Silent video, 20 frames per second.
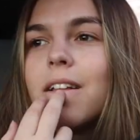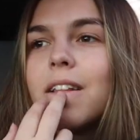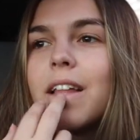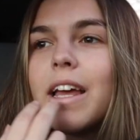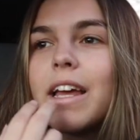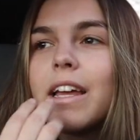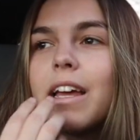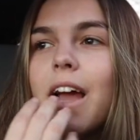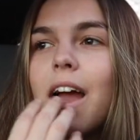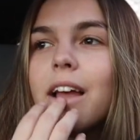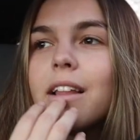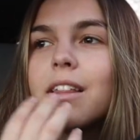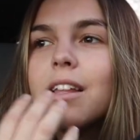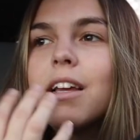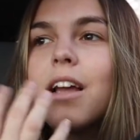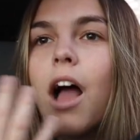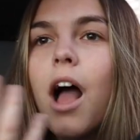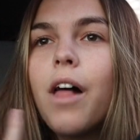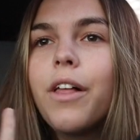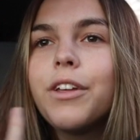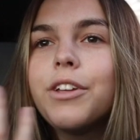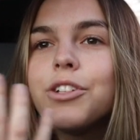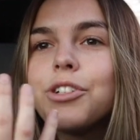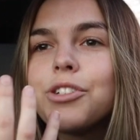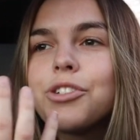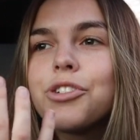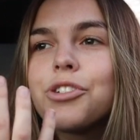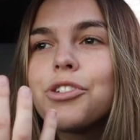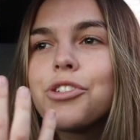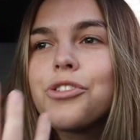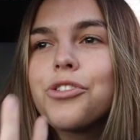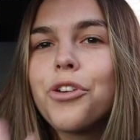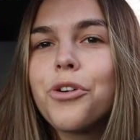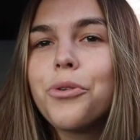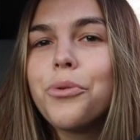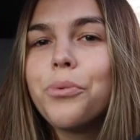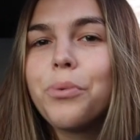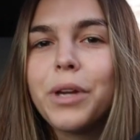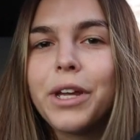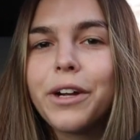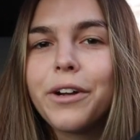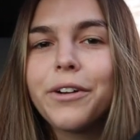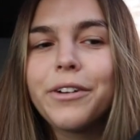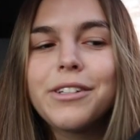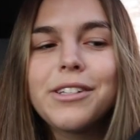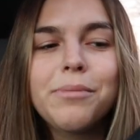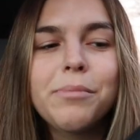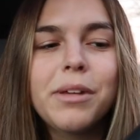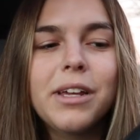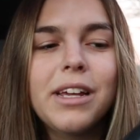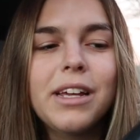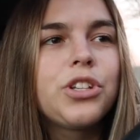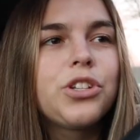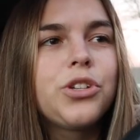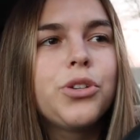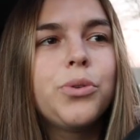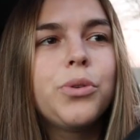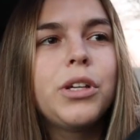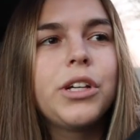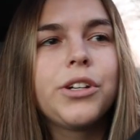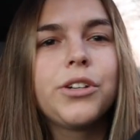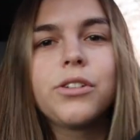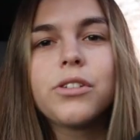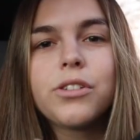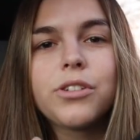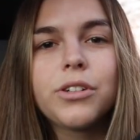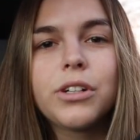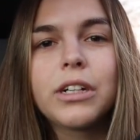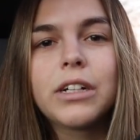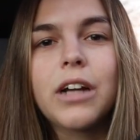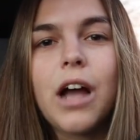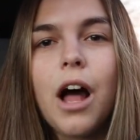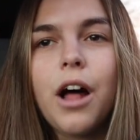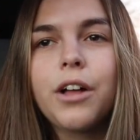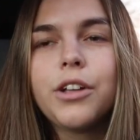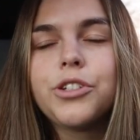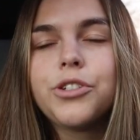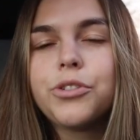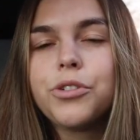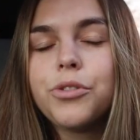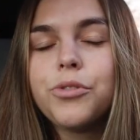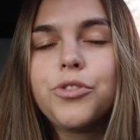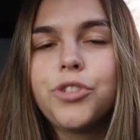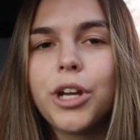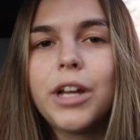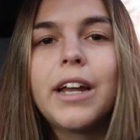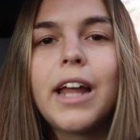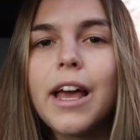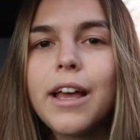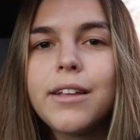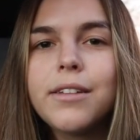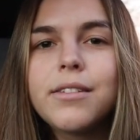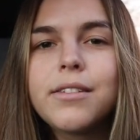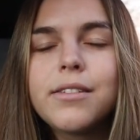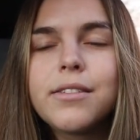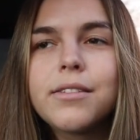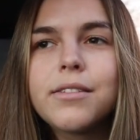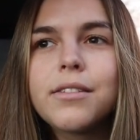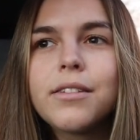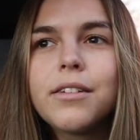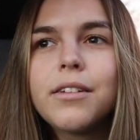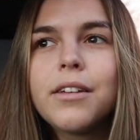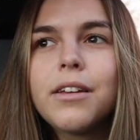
Like, I think college is just so weird to me. The 2 years you're in college, you do gen eds,